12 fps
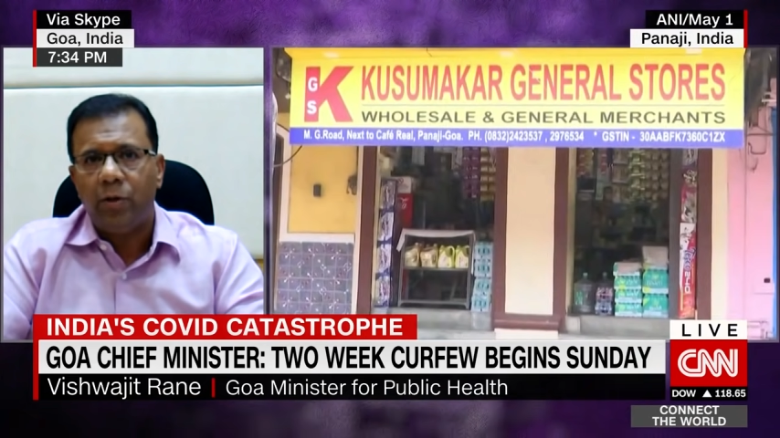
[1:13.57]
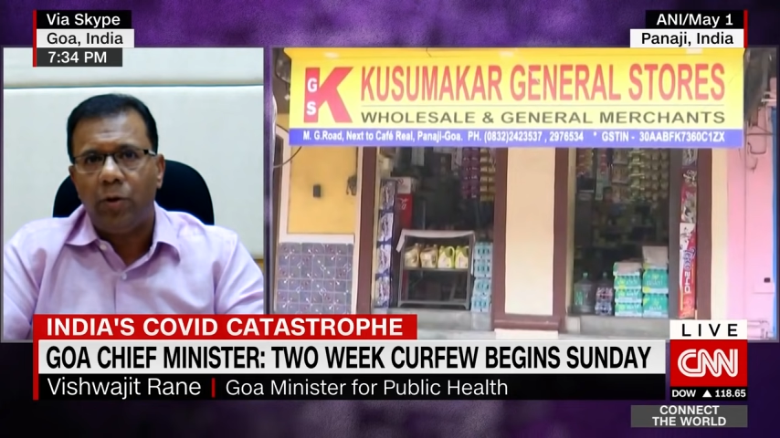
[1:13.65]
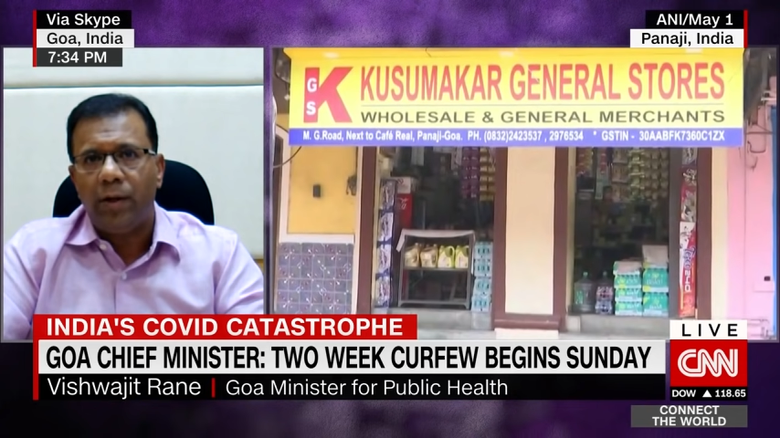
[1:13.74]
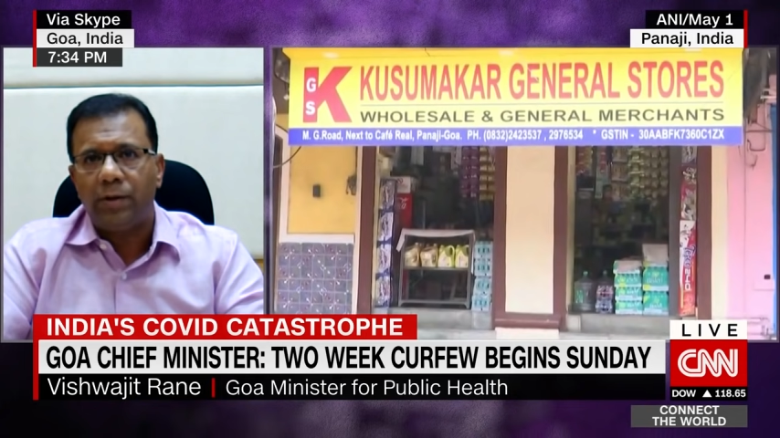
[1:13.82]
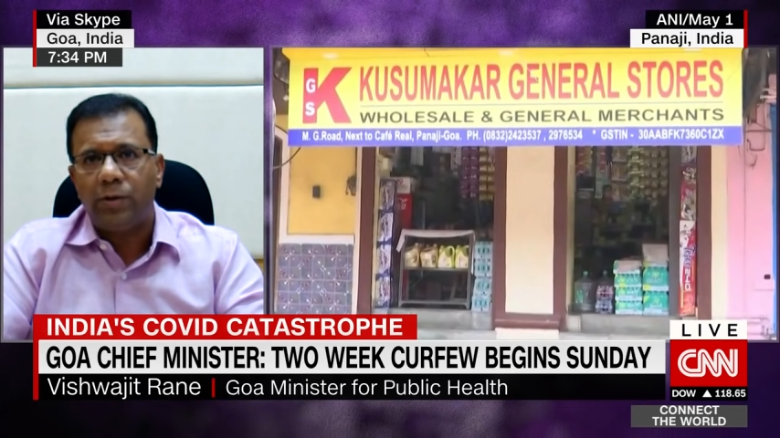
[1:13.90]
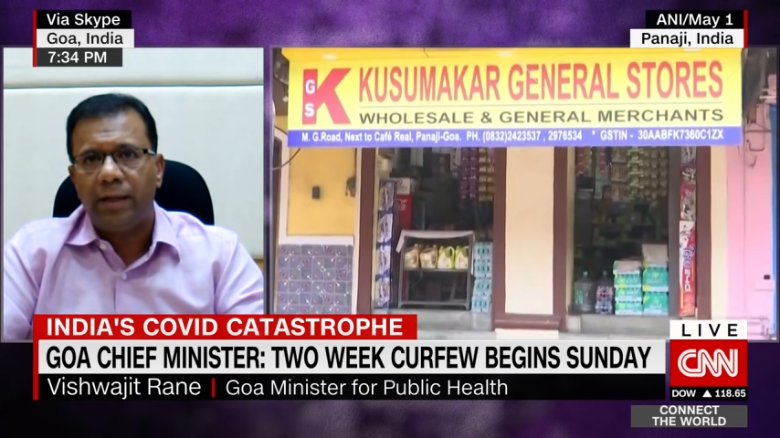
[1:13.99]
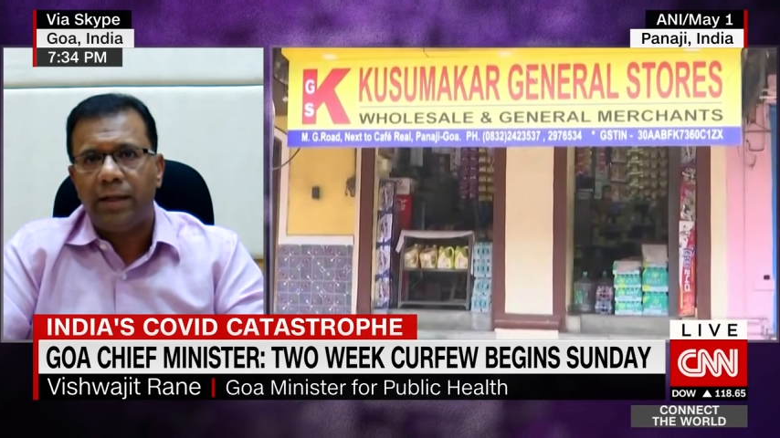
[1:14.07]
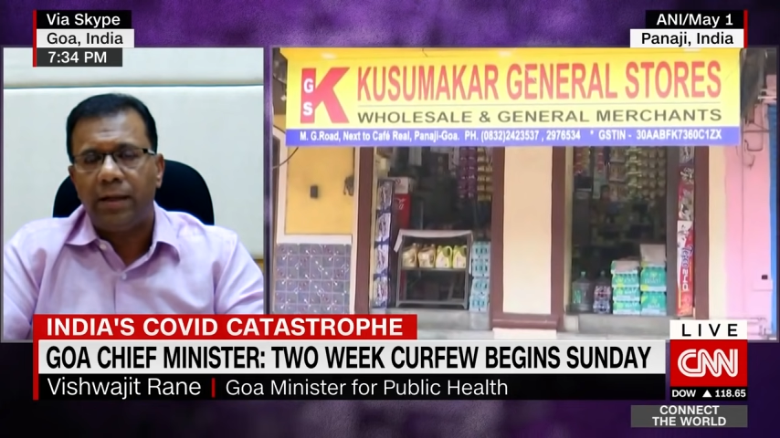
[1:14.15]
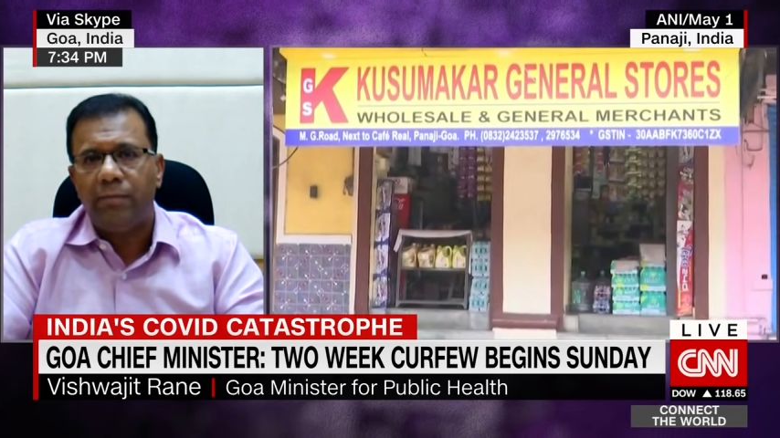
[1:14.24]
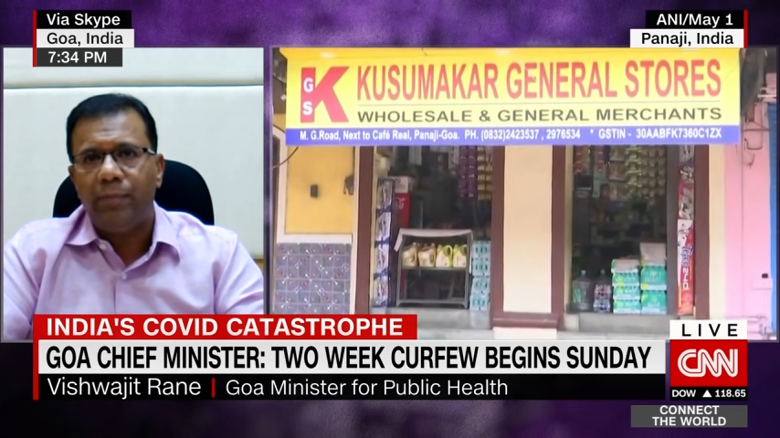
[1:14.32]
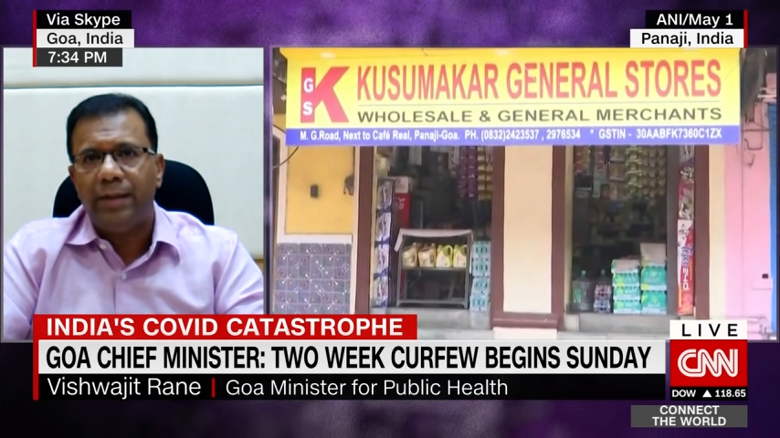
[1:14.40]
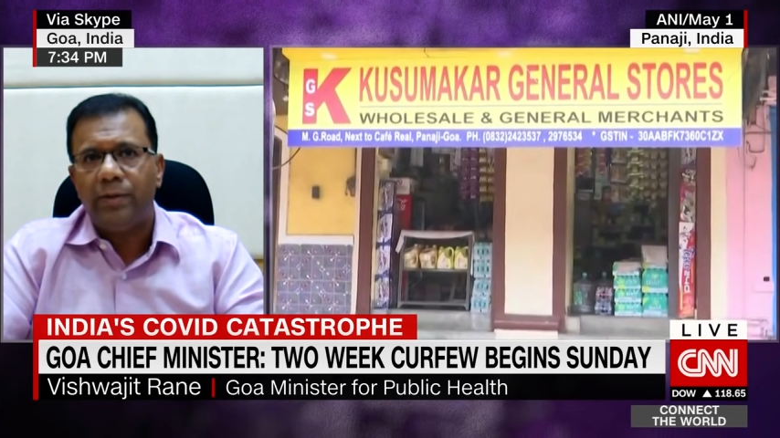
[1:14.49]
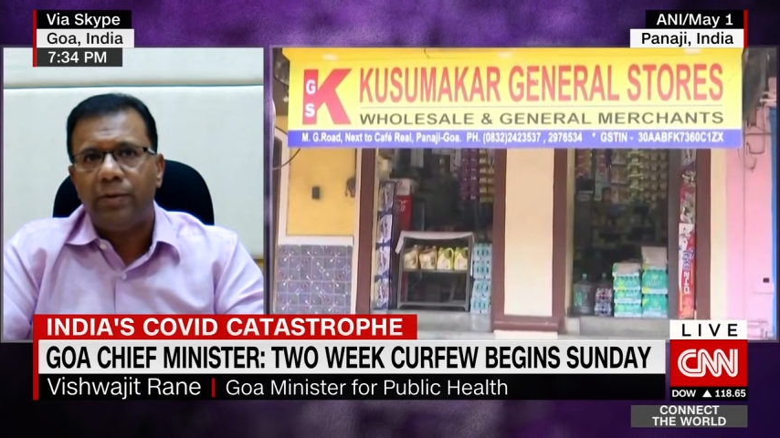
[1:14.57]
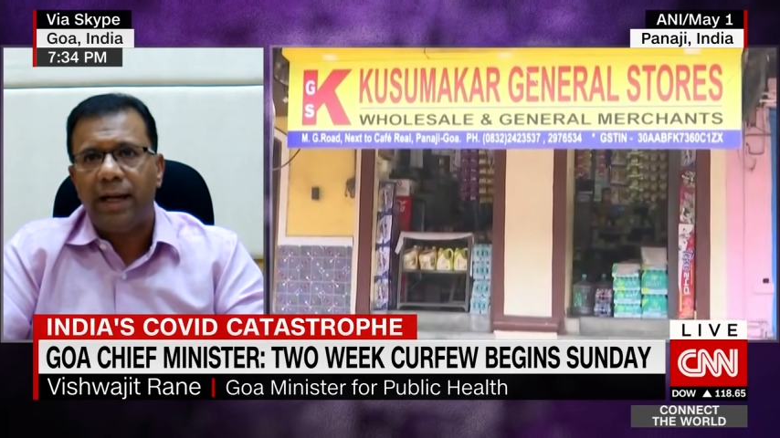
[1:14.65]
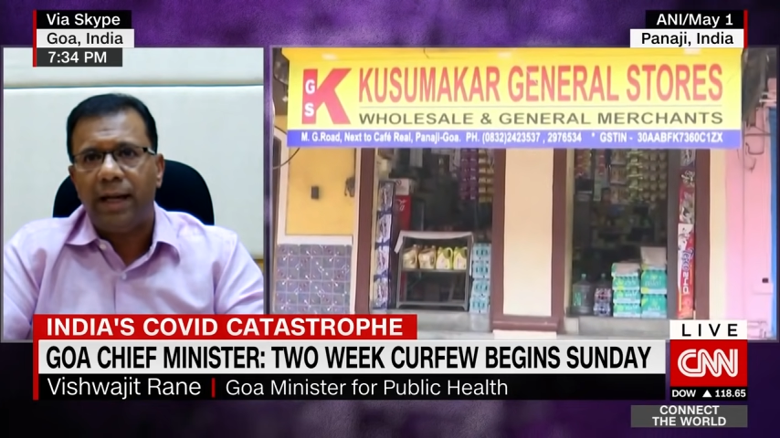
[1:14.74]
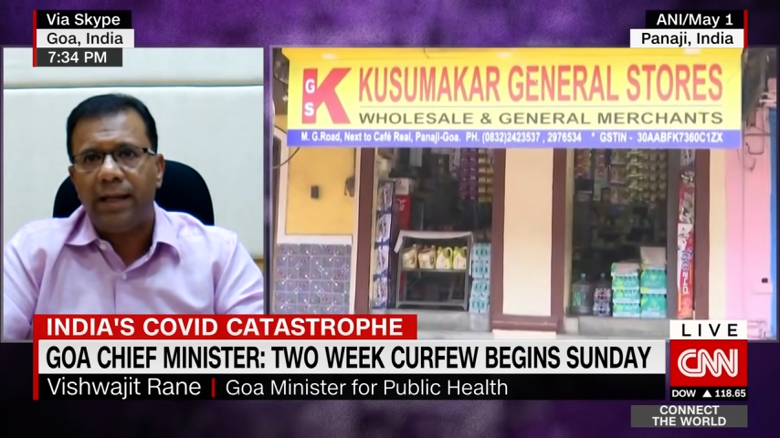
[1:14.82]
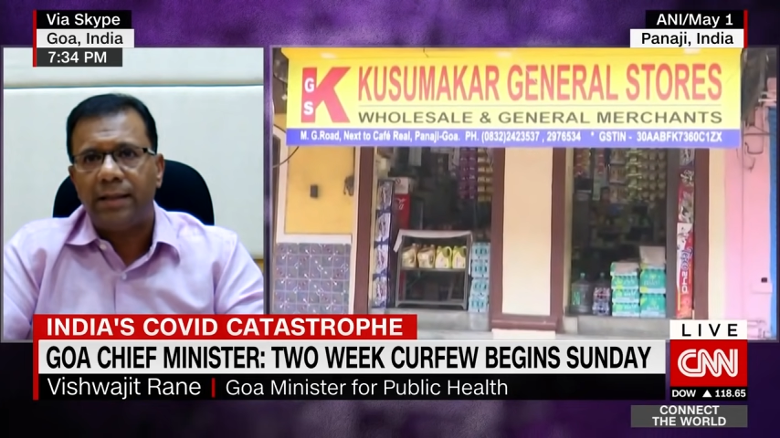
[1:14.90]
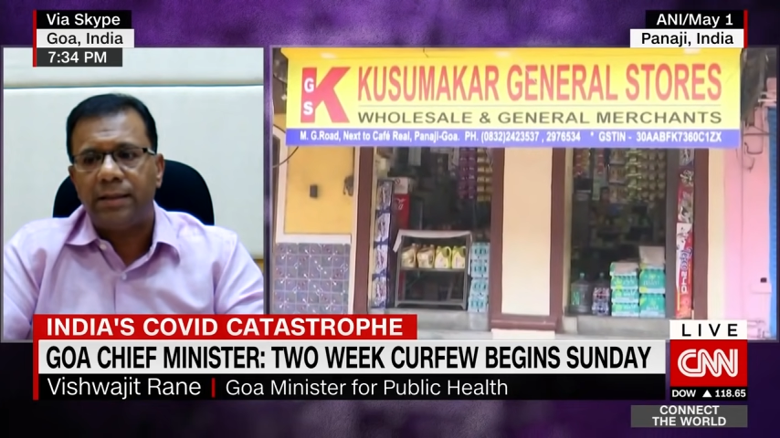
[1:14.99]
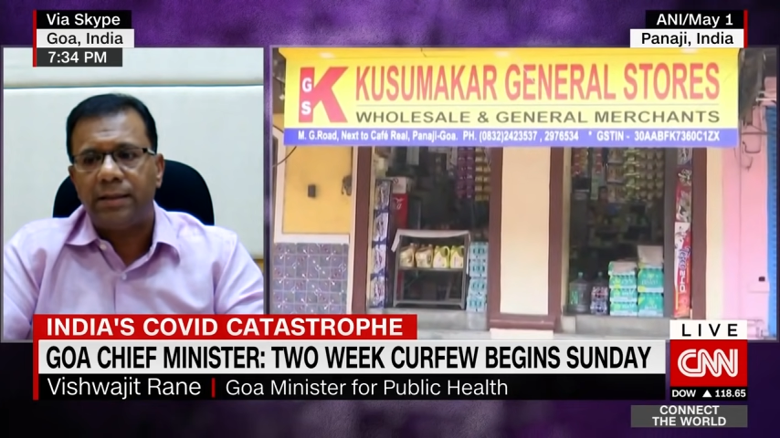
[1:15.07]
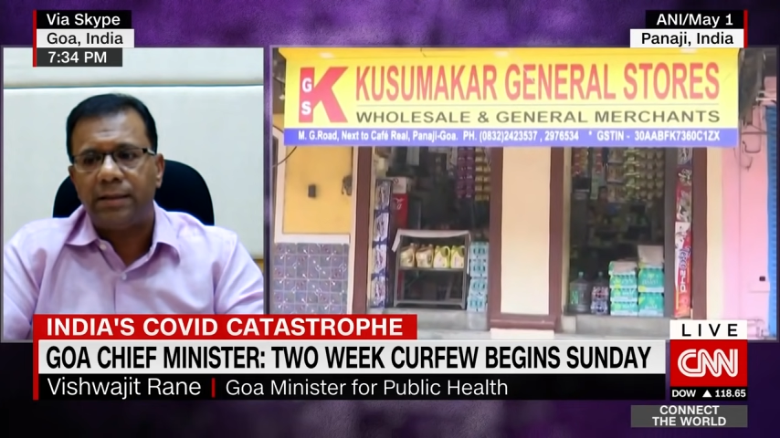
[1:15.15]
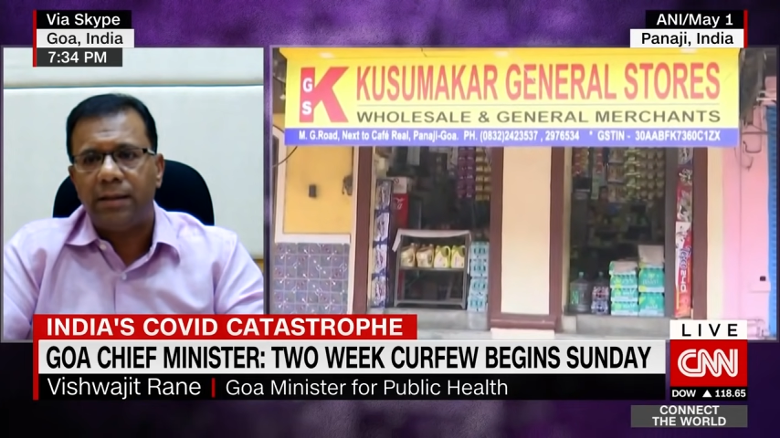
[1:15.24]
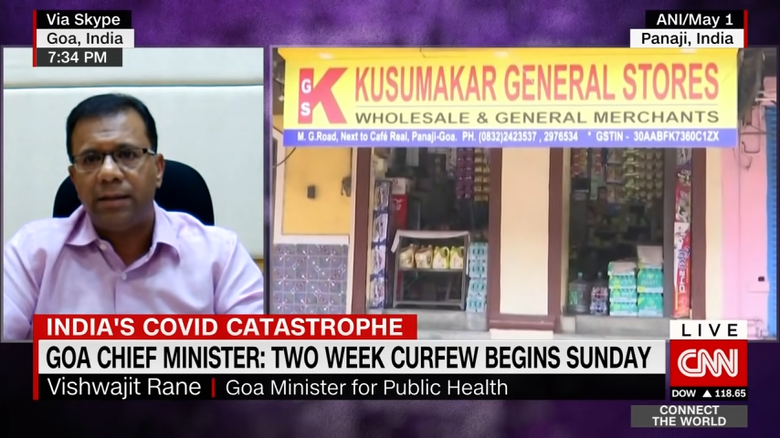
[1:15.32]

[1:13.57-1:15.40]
Goa today compared to the last